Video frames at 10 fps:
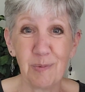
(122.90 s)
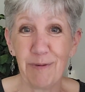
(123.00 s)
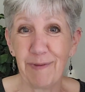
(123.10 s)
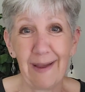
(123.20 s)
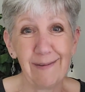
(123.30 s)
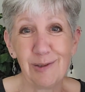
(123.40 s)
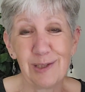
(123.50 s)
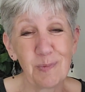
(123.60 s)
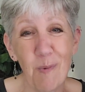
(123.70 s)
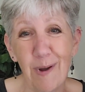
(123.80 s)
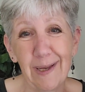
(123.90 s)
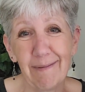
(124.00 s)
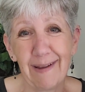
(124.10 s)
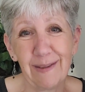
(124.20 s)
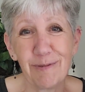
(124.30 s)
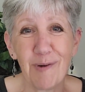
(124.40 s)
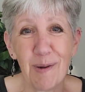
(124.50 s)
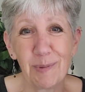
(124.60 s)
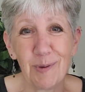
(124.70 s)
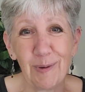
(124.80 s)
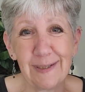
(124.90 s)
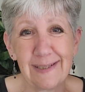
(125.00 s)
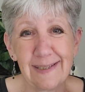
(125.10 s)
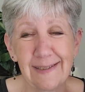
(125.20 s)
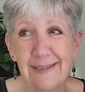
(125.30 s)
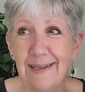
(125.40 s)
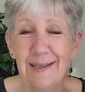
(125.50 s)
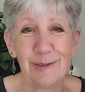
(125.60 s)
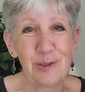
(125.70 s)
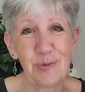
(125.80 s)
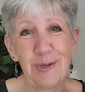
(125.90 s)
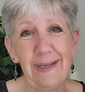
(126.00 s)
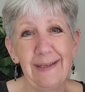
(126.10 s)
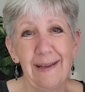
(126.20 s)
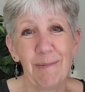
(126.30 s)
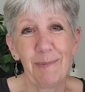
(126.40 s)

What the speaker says: we found just walking around the farm across the street.